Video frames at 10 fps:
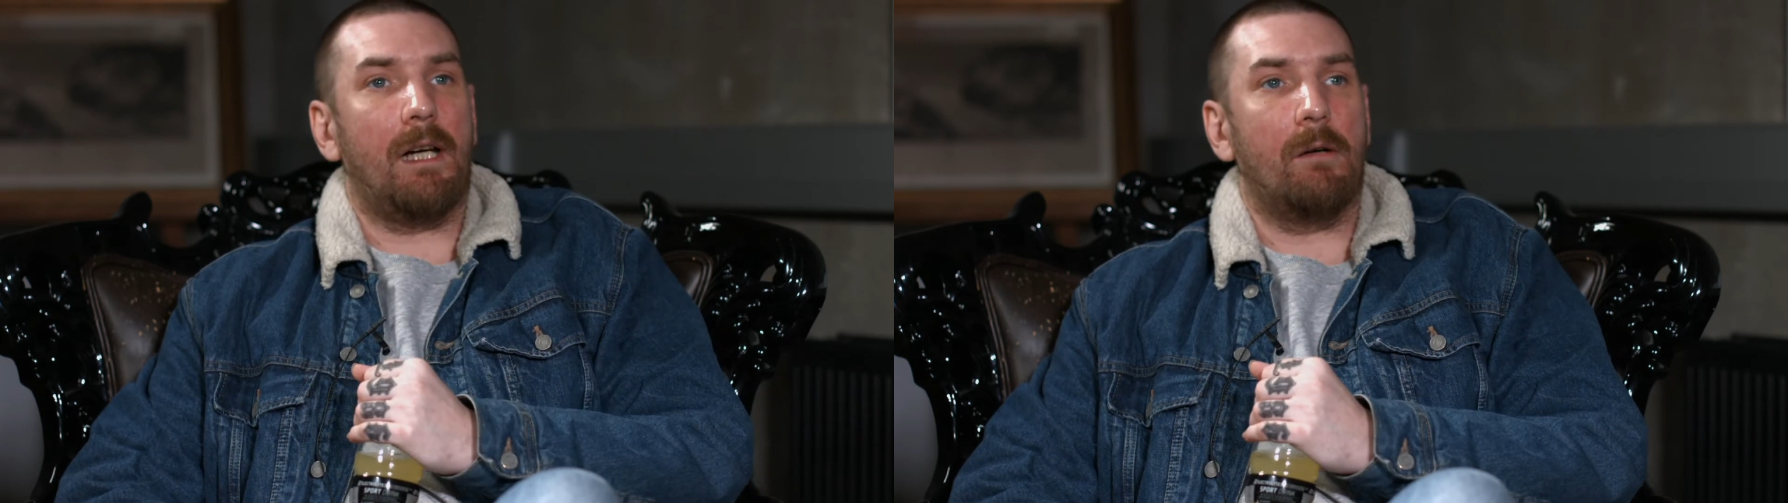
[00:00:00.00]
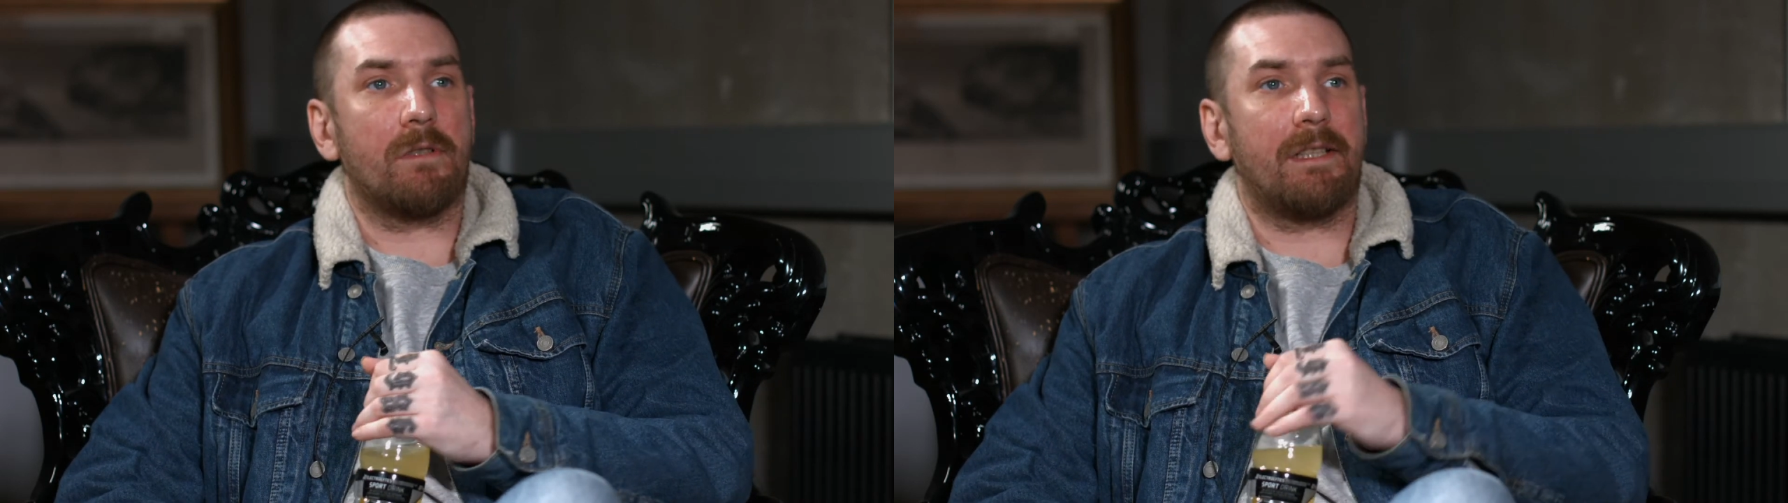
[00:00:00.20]

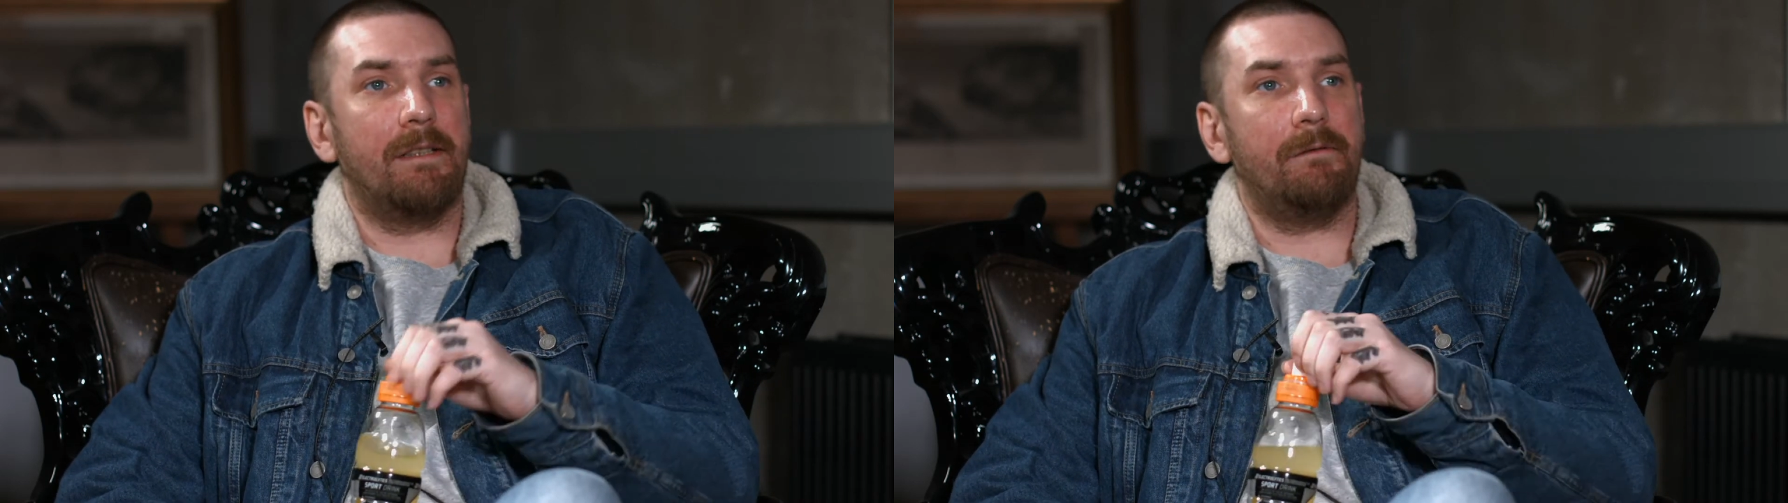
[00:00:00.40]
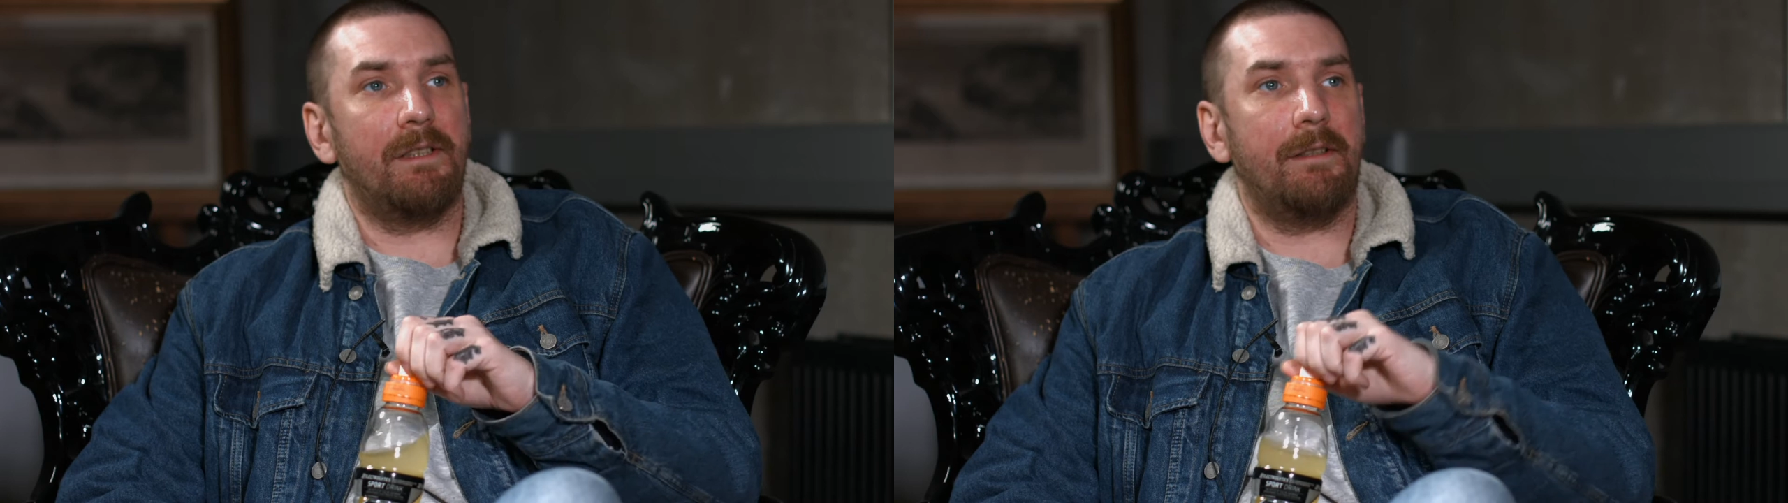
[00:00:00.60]
was
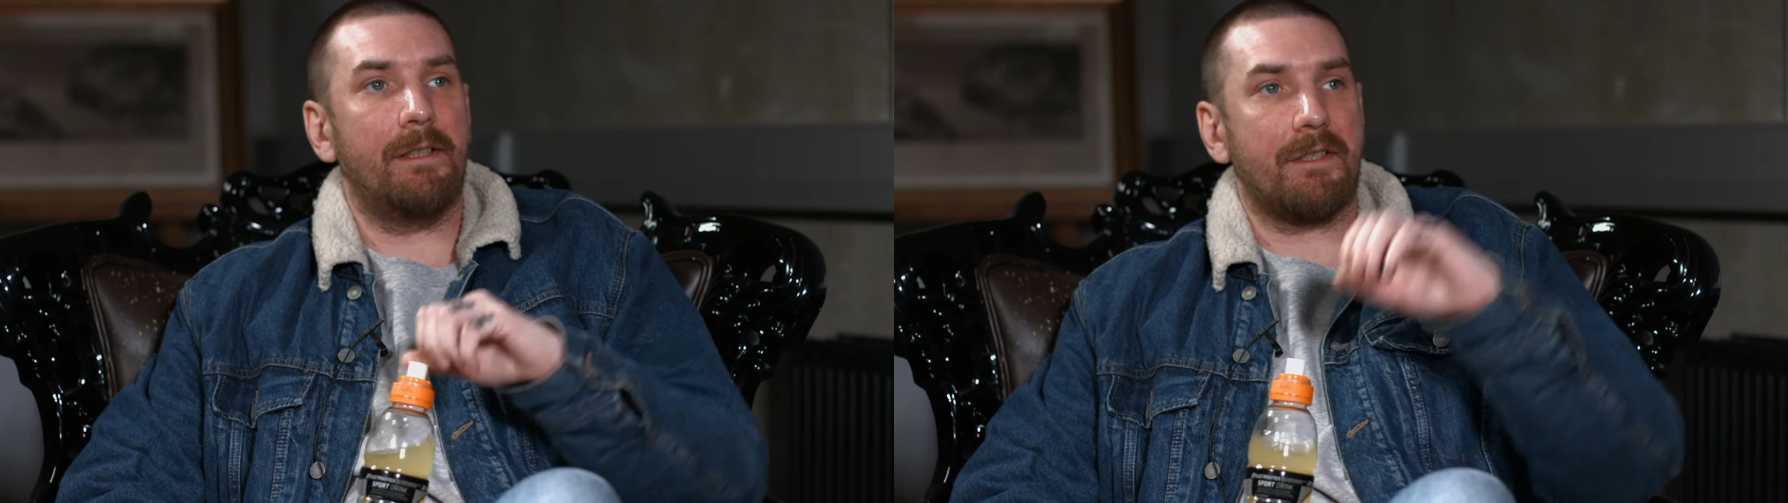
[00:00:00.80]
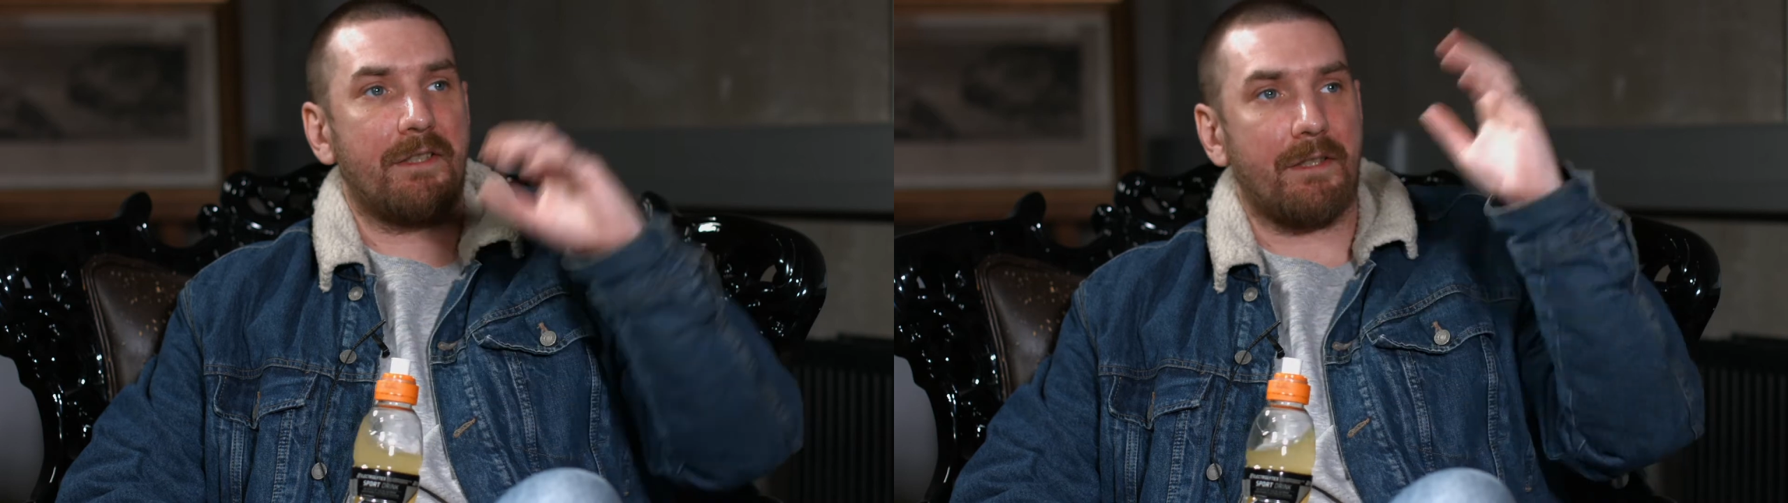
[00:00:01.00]
living in
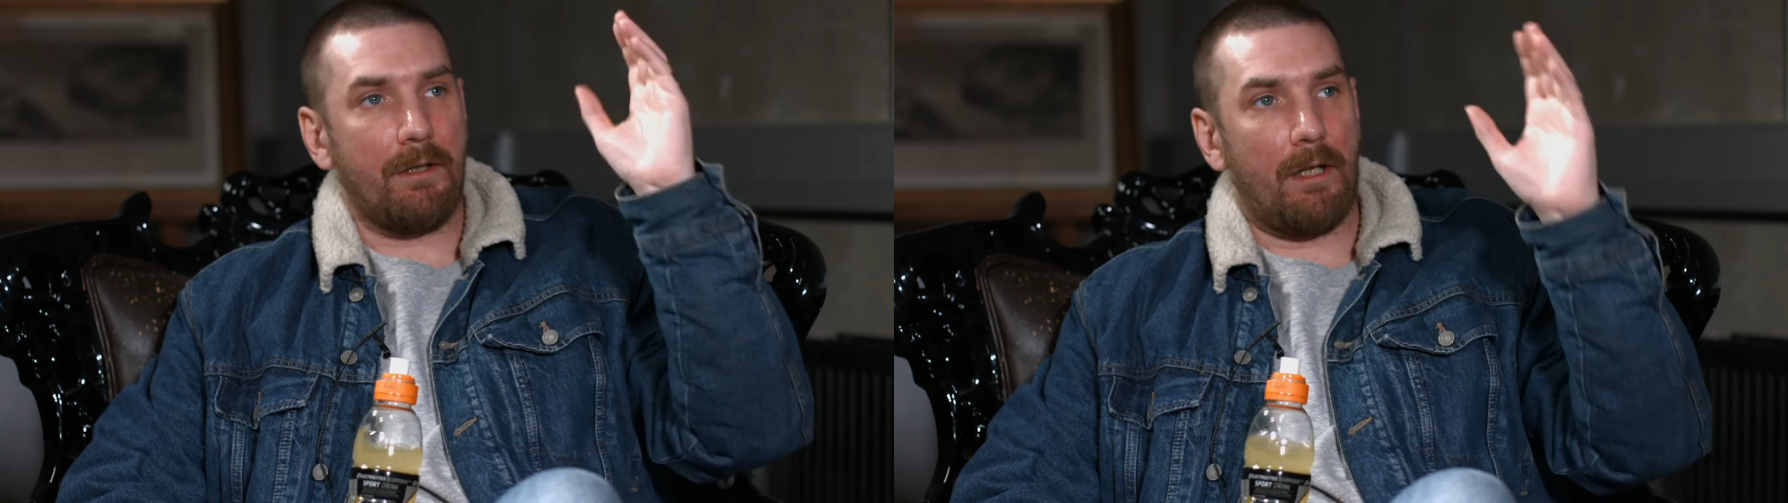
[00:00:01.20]
this,